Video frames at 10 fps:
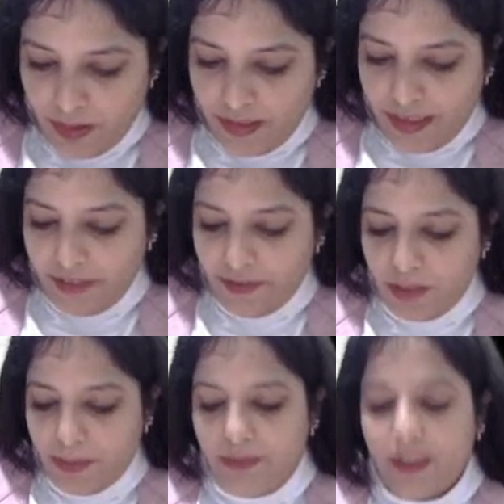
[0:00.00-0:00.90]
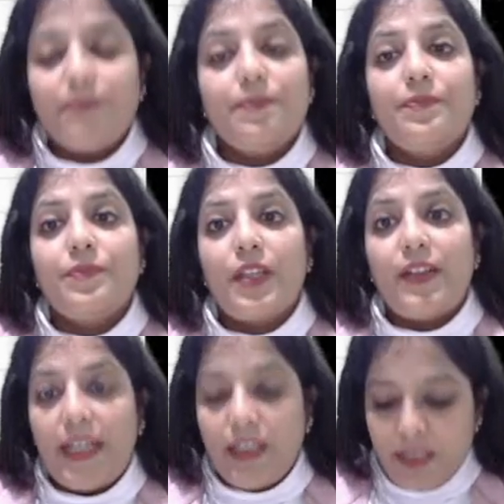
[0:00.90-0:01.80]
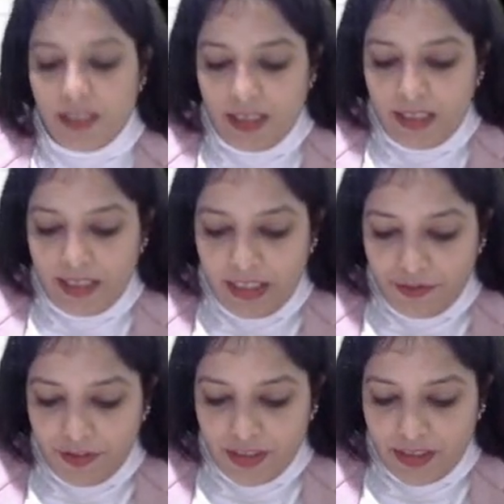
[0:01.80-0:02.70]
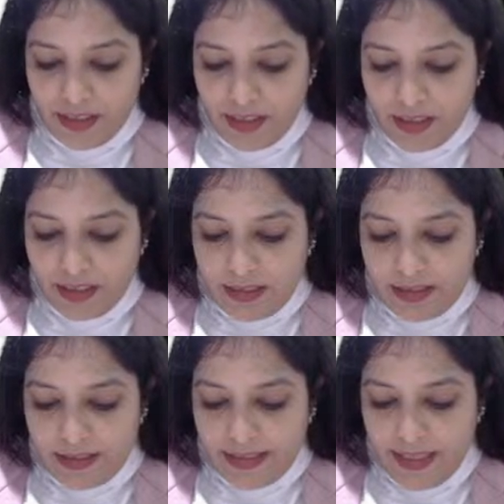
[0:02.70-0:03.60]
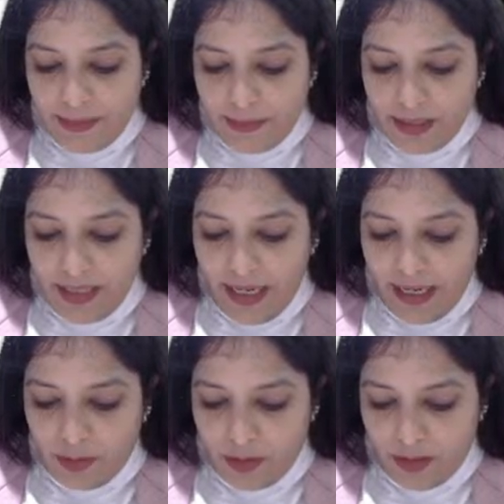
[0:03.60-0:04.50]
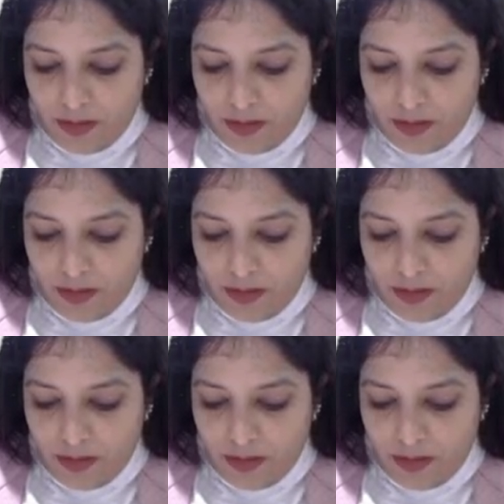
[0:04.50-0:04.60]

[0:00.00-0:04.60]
K will be 1, right? If it is semi-annual,